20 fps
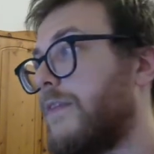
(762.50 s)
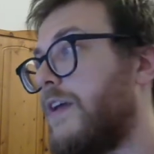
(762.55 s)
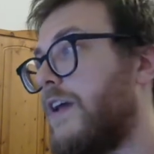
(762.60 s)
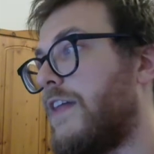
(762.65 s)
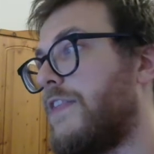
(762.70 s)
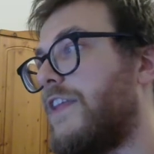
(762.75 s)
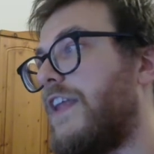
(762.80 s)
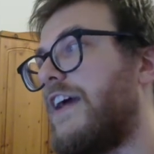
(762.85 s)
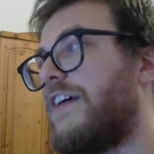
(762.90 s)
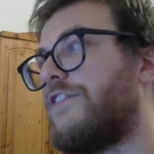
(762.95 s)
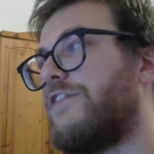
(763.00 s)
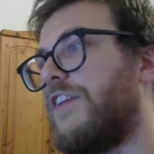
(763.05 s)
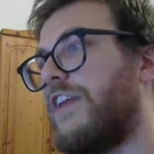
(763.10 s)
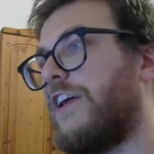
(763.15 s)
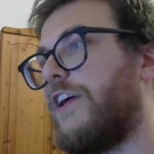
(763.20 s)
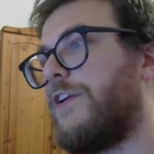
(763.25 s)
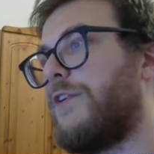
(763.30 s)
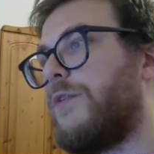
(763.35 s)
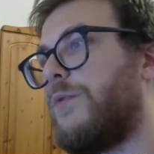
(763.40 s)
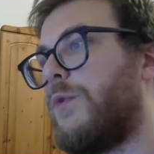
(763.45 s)
In the next
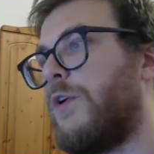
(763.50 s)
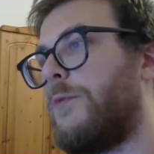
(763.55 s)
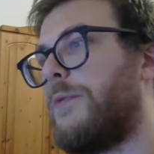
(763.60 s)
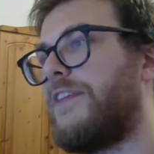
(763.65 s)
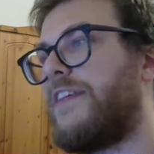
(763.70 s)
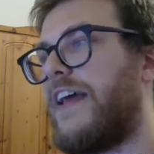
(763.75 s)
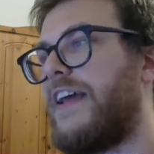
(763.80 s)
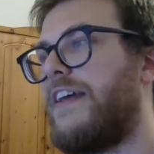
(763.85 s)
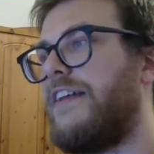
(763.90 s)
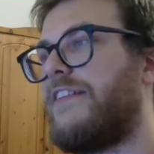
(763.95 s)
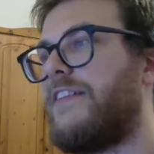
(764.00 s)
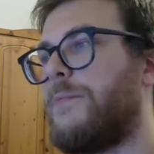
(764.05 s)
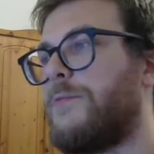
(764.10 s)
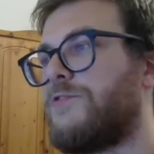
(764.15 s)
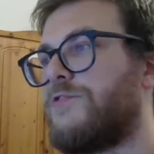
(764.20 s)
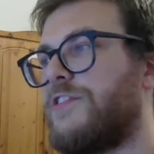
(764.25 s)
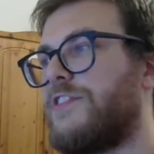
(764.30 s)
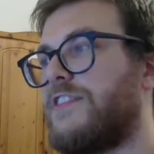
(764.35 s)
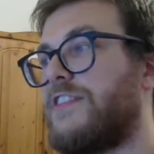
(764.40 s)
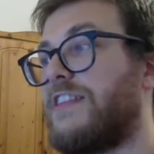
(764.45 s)
video, we'll be taking
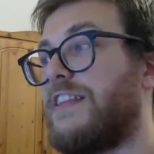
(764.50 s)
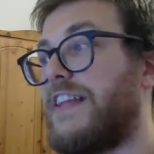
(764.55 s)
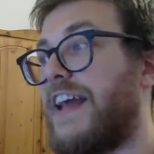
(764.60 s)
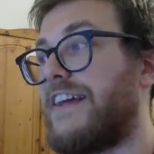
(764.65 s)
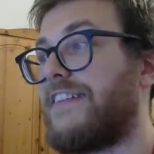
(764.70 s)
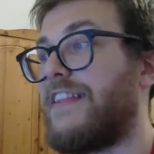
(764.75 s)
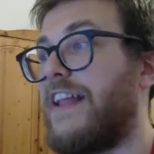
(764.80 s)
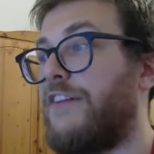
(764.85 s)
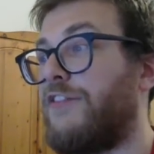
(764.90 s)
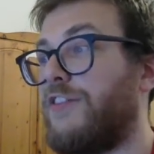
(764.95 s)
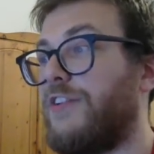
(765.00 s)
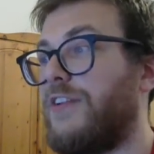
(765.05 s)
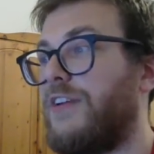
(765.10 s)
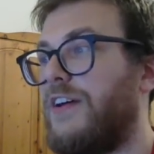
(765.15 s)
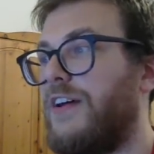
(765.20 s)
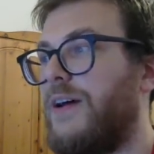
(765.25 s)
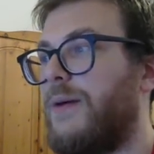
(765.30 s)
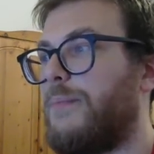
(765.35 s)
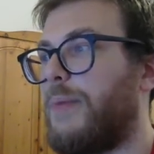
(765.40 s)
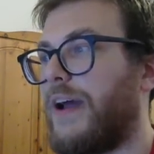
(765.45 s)
symmetries to the next level
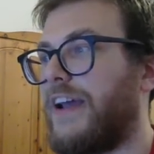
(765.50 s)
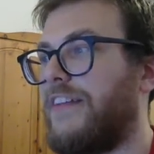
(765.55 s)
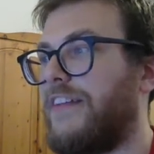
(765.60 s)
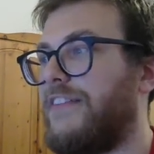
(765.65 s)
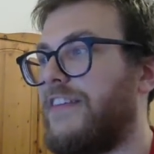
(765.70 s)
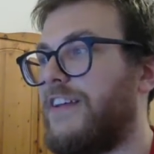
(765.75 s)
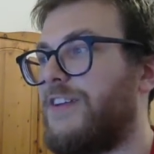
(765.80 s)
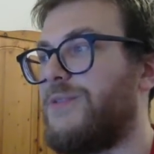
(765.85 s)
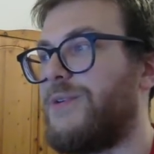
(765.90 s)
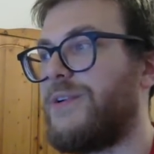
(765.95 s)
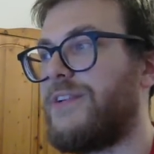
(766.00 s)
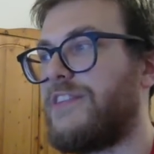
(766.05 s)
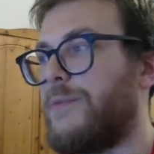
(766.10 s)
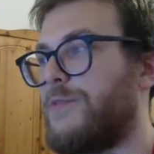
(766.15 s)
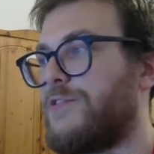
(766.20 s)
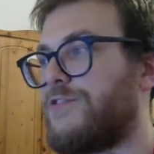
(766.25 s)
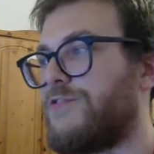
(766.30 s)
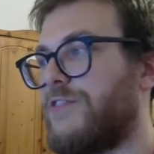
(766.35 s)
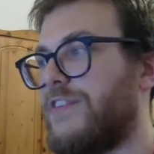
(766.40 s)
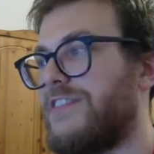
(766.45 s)
by considering
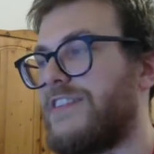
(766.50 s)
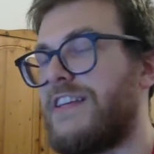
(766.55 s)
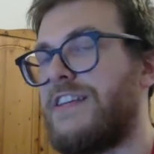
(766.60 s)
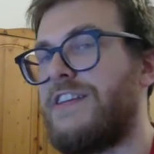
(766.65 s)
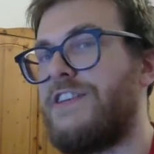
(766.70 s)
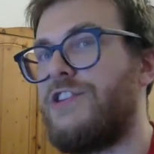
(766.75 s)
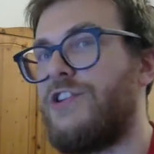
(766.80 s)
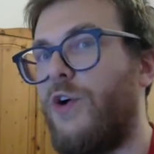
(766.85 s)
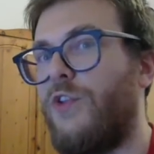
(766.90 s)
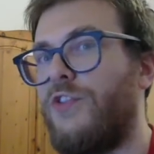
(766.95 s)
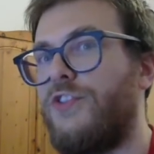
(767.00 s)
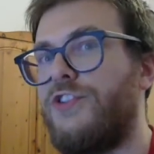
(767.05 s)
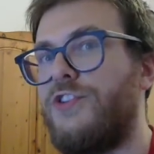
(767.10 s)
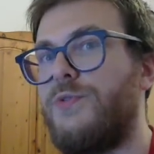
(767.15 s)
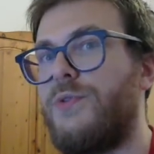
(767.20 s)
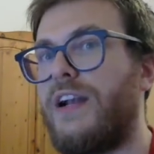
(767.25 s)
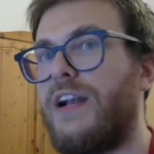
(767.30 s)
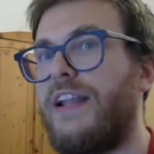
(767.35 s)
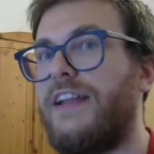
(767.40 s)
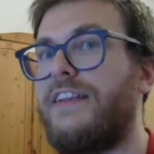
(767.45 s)
symmetries in
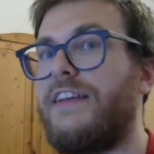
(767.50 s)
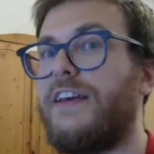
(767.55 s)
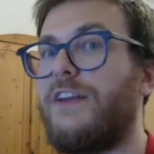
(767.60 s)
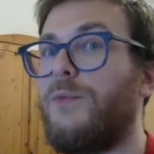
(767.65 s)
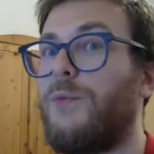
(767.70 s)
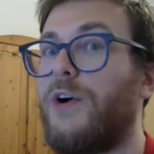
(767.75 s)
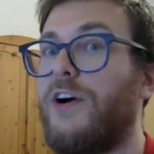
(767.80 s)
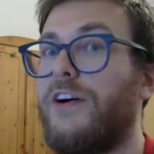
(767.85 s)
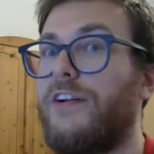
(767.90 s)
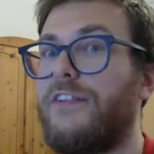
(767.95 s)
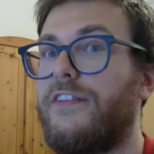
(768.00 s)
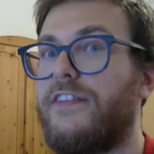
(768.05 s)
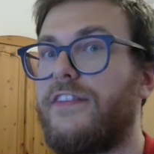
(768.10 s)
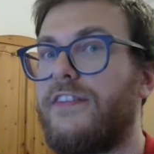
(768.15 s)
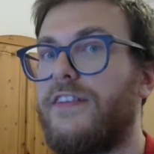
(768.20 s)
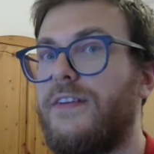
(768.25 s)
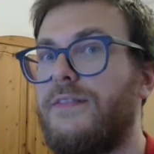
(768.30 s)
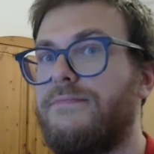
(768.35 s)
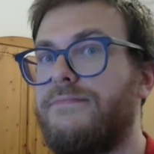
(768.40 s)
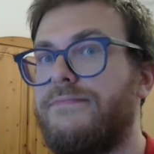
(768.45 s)
non-Euclidean
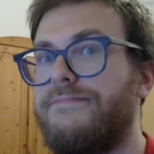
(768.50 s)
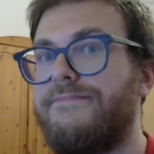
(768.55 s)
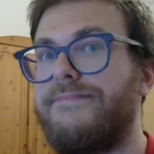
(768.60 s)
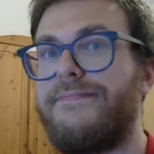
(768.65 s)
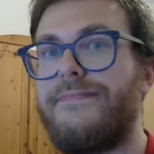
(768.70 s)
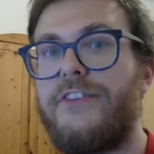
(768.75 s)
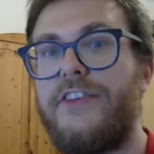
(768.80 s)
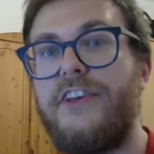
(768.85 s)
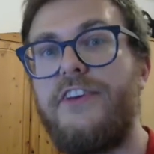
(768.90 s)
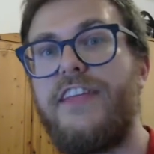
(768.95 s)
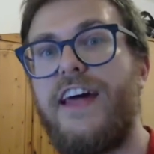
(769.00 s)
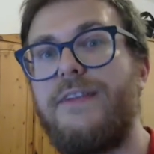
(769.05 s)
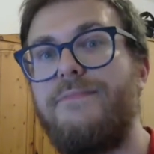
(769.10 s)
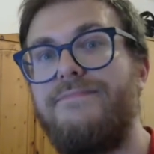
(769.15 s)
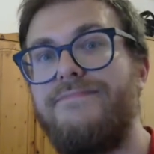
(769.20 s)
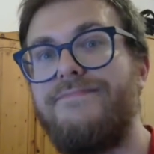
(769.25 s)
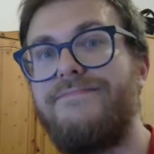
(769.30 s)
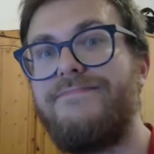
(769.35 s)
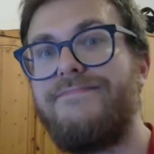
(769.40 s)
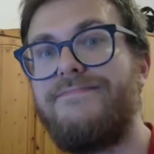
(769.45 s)
worlds. See you
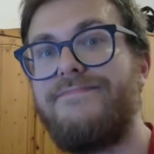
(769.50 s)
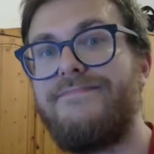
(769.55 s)
then!